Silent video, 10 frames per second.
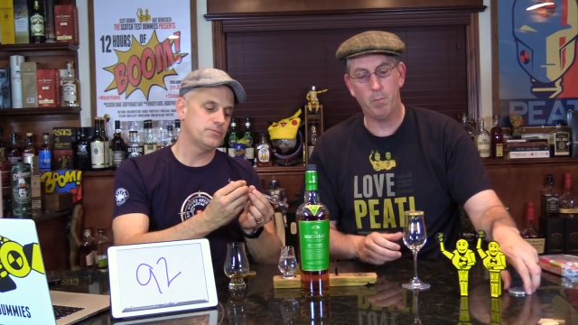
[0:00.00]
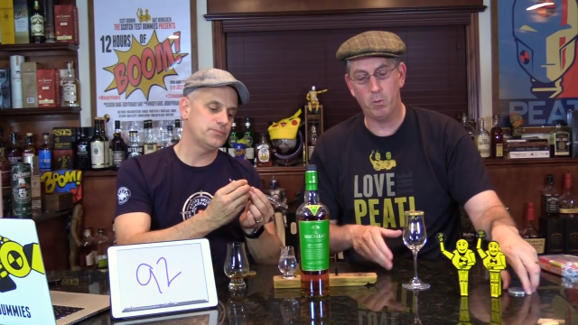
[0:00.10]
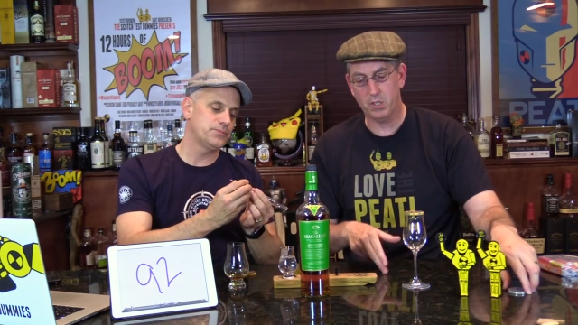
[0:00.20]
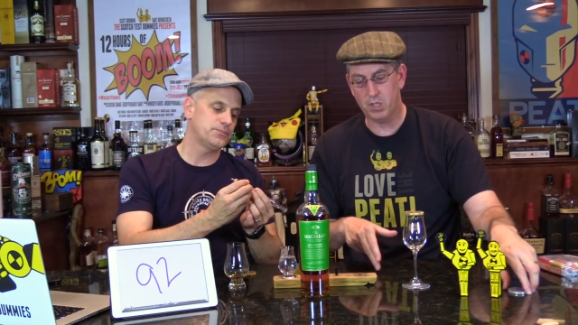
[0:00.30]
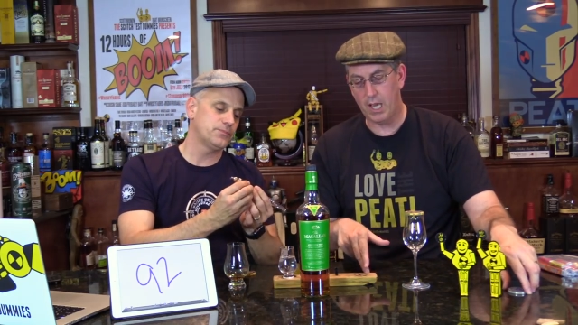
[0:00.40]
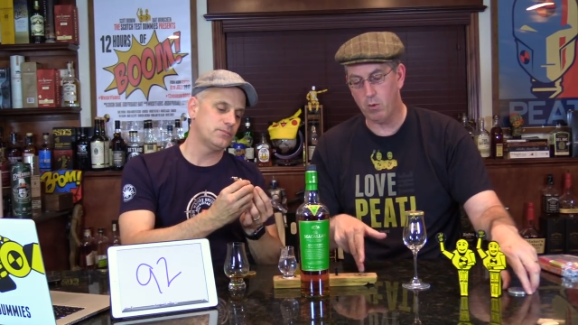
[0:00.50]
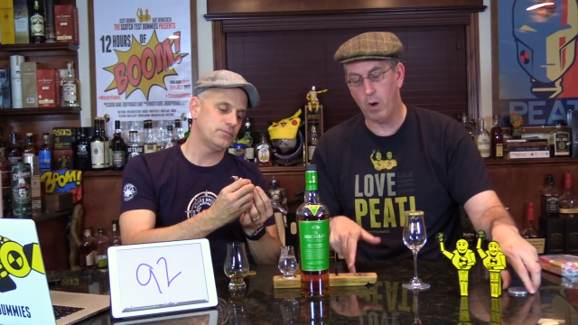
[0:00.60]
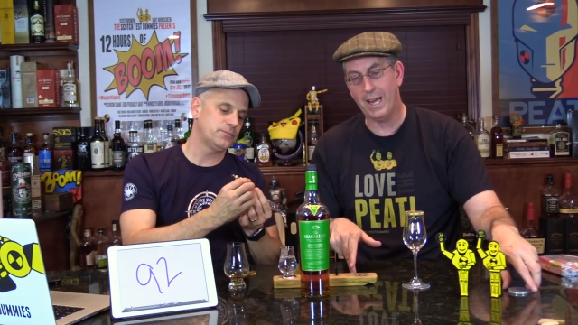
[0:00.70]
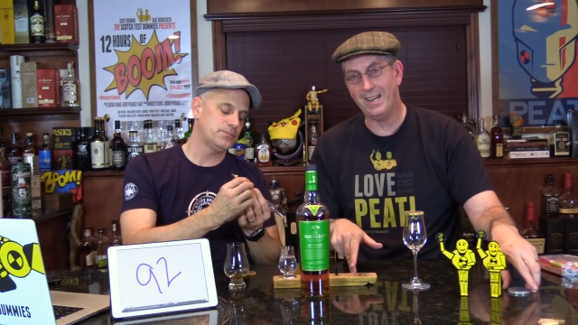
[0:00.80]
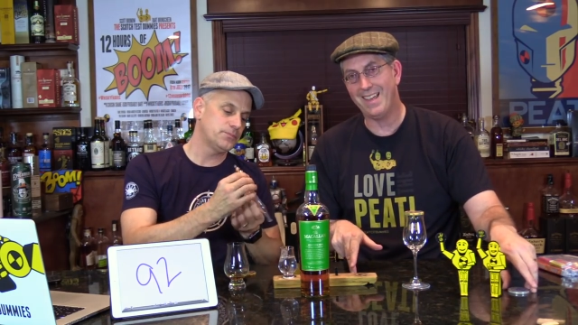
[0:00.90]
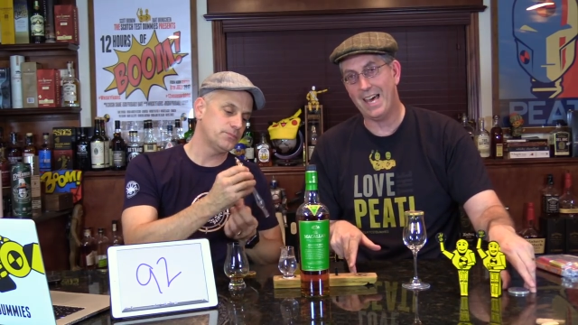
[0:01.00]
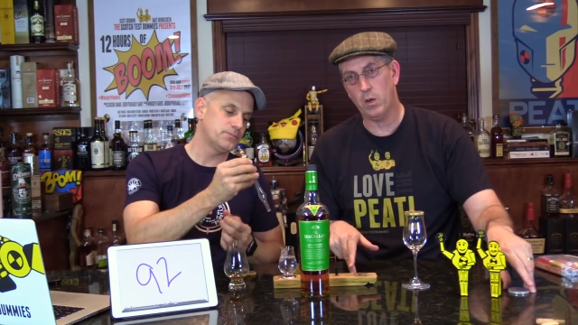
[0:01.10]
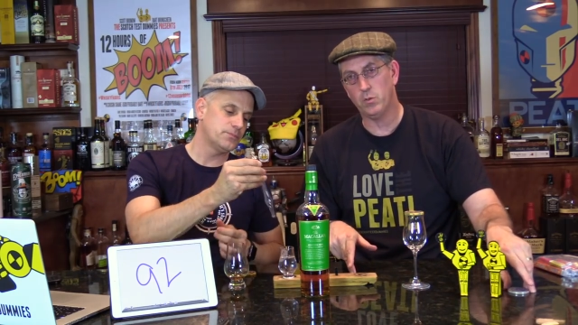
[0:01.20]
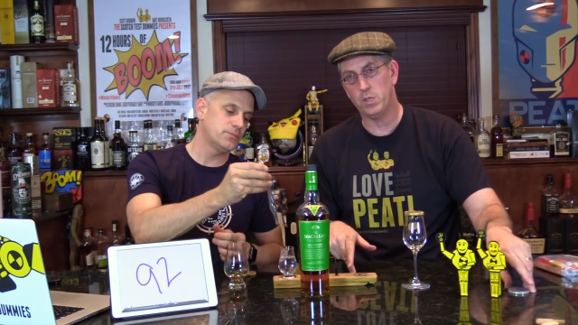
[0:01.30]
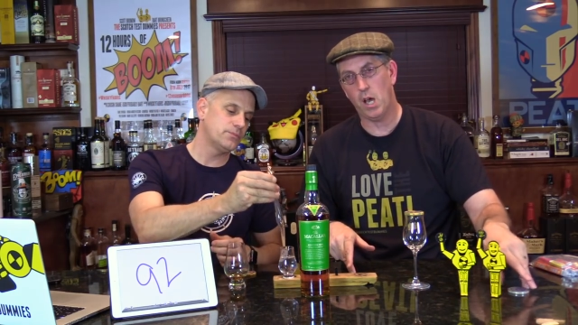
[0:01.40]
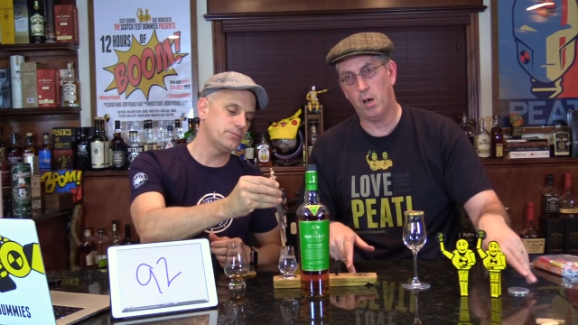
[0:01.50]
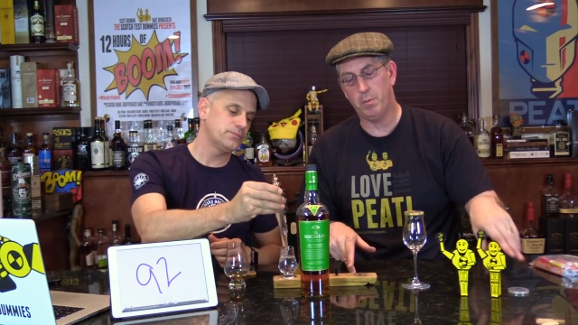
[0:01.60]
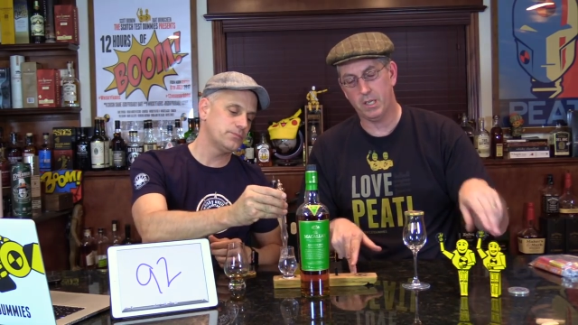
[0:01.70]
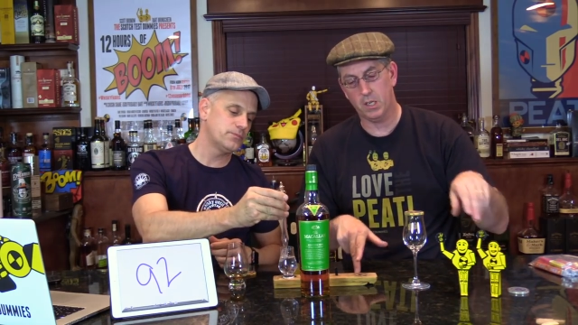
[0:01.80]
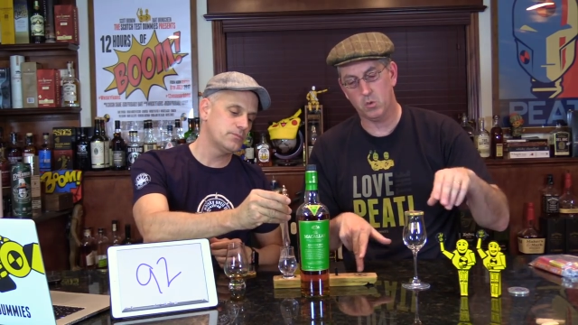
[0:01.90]
Speaker 1: But we stayed right in that hotel
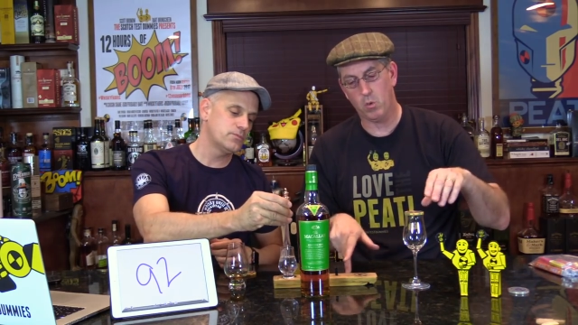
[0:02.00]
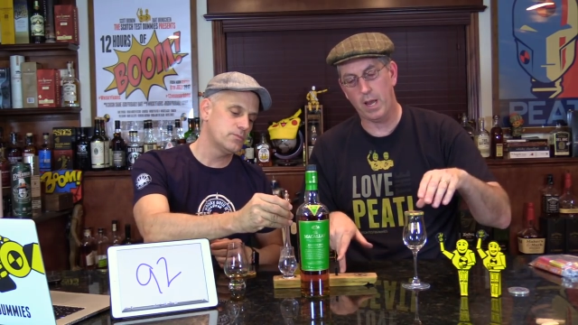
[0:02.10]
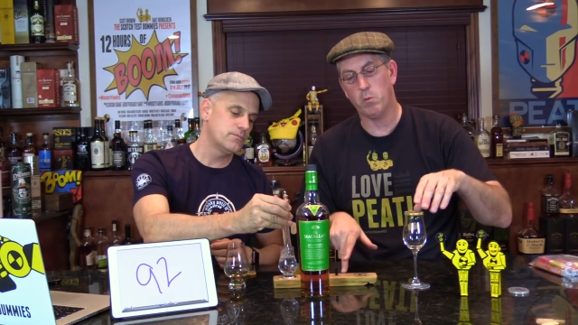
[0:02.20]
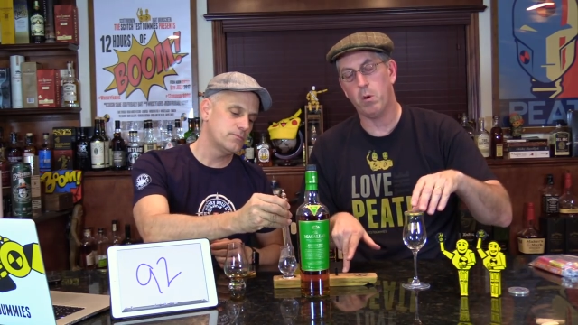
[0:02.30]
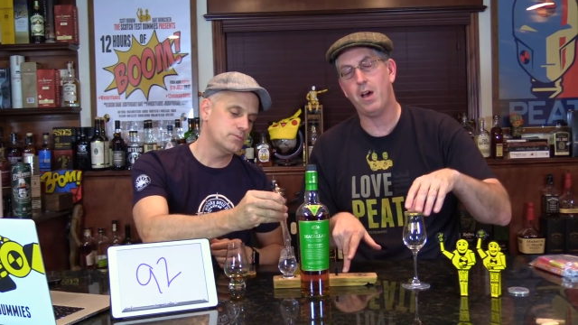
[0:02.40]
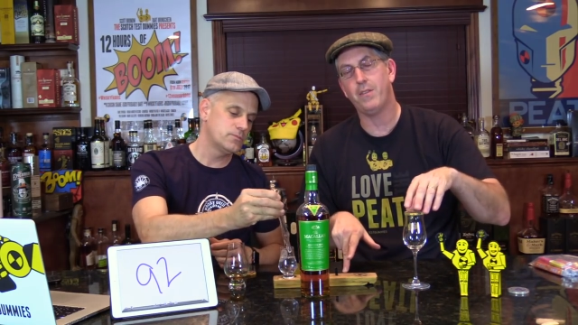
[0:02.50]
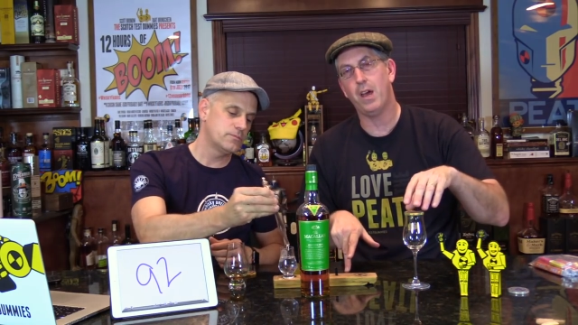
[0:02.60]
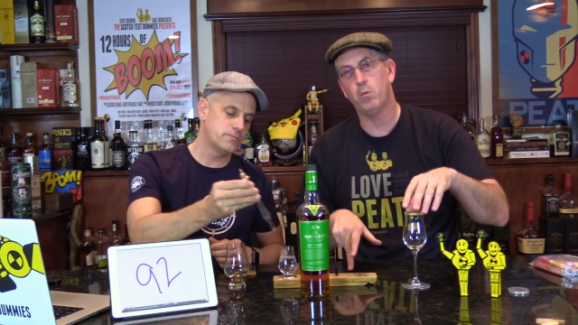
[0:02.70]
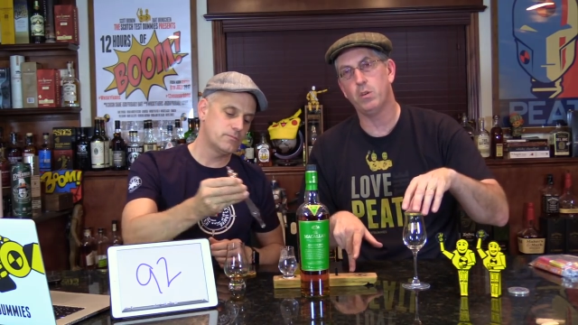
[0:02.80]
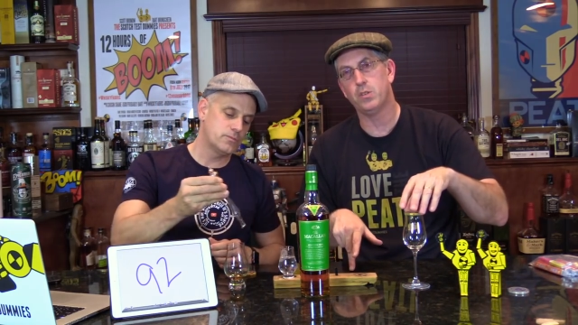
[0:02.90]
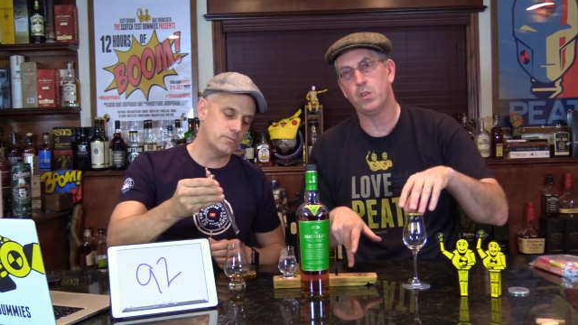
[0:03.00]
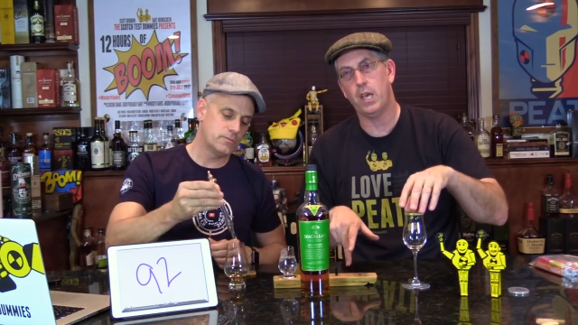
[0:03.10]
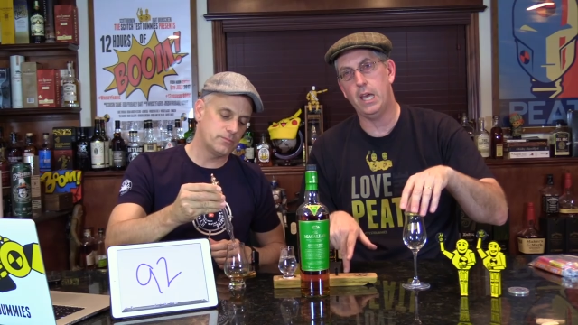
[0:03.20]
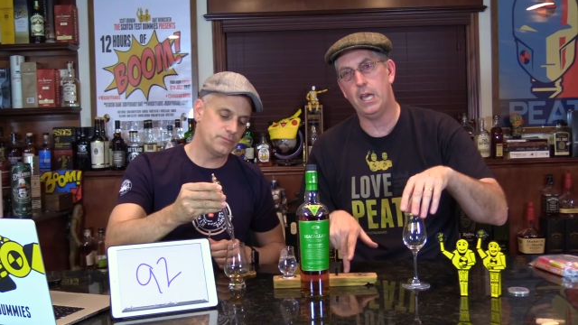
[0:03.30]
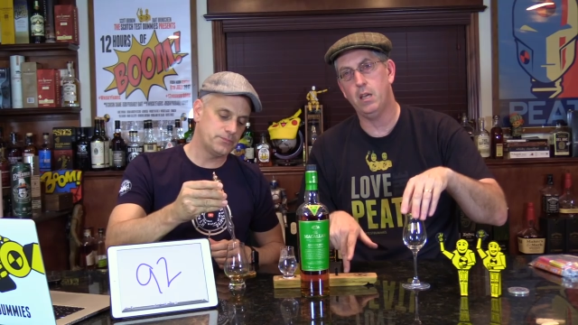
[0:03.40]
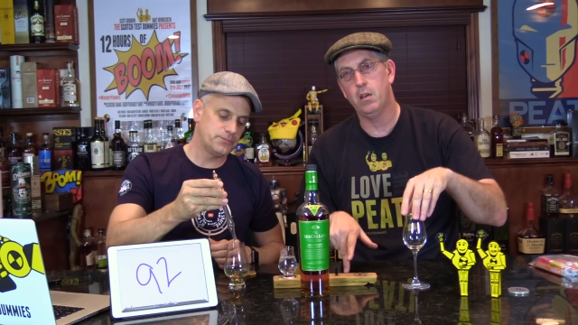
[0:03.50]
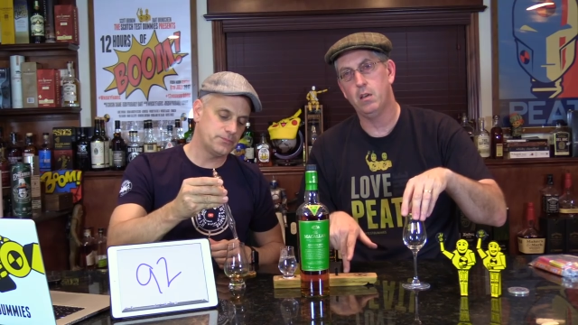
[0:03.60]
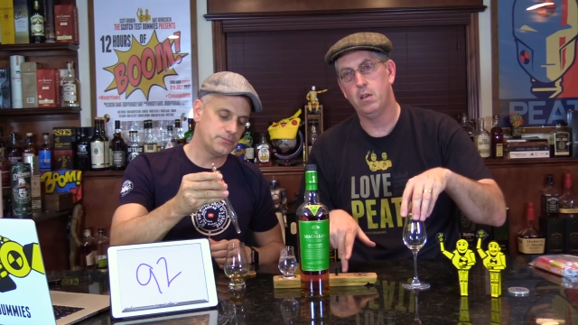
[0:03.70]
because right around that was a